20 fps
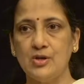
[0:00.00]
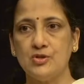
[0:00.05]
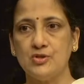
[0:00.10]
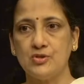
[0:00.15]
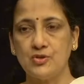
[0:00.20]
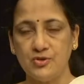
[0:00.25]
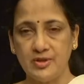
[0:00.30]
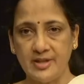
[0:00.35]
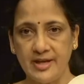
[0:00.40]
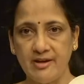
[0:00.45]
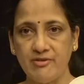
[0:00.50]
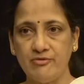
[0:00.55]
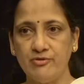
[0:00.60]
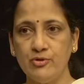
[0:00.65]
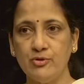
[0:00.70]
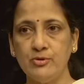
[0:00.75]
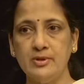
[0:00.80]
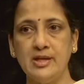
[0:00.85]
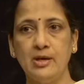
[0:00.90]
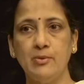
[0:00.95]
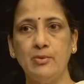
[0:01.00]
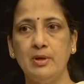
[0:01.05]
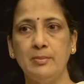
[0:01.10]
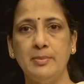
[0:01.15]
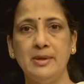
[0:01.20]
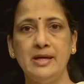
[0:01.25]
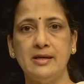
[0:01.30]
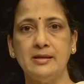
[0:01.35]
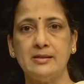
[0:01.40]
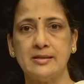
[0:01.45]
So therefore, there will
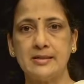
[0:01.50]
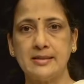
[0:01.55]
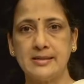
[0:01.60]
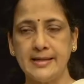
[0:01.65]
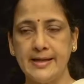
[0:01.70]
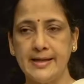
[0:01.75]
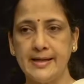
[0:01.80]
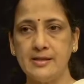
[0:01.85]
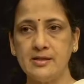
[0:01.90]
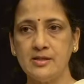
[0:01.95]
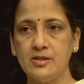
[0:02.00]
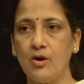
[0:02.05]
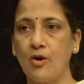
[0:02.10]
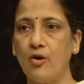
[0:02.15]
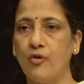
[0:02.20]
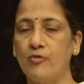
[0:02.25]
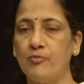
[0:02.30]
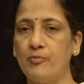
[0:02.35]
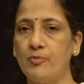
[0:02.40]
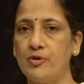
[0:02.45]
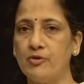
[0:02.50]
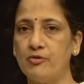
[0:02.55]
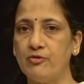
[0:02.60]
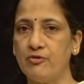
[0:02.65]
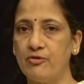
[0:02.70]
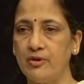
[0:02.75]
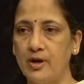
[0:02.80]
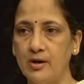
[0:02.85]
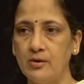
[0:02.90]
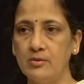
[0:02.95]
be a state of
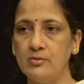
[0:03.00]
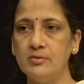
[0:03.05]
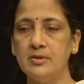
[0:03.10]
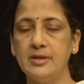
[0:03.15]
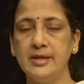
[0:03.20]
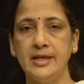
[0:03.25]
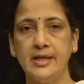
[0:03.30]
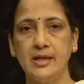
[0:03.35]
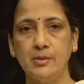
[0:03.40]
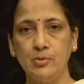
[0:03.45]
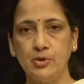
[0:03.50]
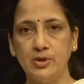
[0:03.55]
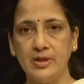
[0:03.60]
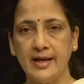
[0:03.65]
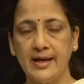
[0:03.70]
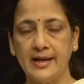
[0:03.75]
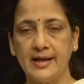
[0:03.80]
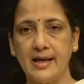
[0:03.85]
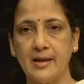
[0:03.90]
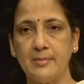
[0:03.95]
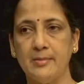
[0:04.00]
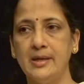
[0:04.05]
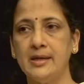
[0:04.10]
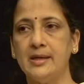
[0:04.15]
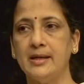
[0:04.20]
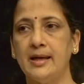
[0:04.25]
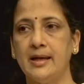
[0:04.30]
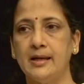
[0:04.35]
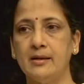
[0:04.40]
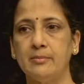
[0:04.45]
profound
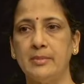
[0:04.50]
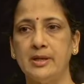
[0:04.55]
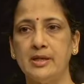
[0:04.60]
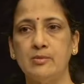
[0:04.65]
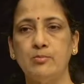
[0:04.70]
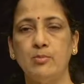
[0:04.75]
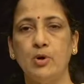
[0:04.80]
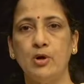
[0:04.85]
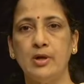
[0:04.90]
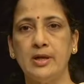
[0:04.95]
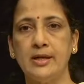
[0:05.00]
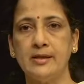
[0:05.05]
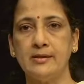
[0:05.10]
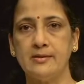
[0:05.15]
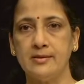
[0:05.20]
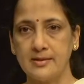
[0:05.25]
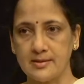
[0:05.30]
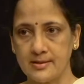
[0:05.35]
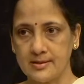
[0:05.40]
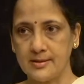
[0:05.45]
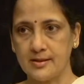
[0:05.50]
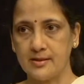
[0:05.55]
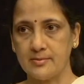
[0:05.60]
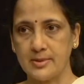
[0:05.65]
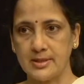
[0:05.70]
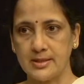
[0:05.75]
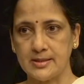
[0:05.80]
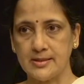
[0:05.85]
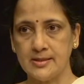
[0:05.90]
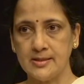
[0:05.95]
hemodynamic and metabolic
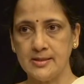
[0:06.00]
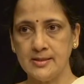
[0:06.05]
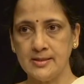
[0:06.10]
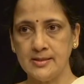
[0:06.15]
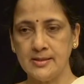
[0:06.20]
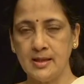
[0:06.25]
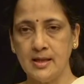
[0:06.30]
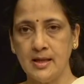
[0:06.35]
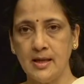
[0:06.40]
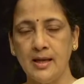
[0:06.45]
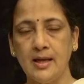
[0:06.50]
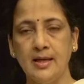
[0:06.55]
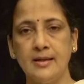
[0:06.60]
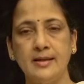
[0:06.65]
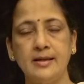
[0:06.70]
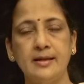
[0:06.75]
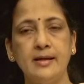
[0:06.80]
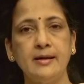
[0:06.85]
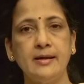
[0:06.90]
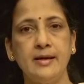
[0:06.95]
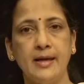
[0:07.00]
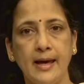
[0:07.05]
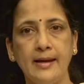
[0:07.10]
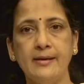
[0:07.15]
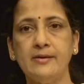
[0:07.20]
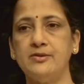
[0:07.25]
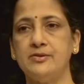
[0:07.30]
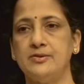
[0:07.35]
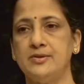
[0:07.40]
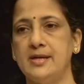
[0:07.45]
disturbances that are
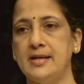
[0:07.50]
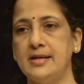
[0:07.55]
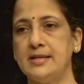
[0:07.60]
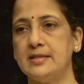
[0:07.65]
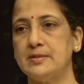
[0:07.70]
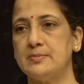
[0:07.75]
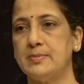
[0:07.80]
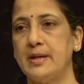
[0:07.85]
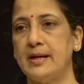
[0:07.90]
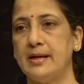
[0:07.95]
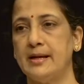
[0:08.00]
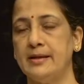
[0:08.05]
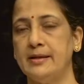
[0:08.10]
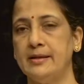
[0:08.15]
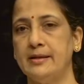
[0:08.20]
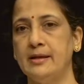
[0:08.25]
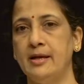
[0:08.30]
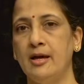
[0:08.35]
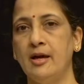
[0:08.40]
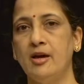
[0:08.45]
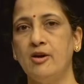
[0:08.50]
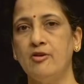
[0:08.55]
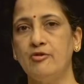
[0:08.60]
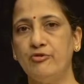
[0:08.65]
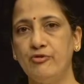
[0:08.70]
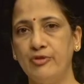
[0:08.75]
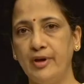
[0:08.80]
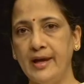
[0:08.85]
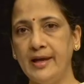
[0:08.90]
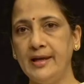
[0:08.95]
characterized by
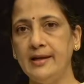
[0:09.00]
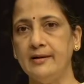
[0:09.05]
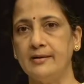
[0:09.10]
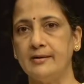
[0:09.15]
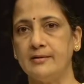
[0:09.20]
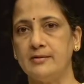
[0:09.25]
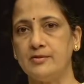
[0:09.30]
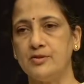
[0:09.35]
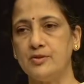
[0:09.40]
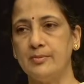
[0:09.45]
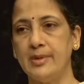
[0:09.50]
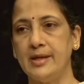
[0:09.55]
failure to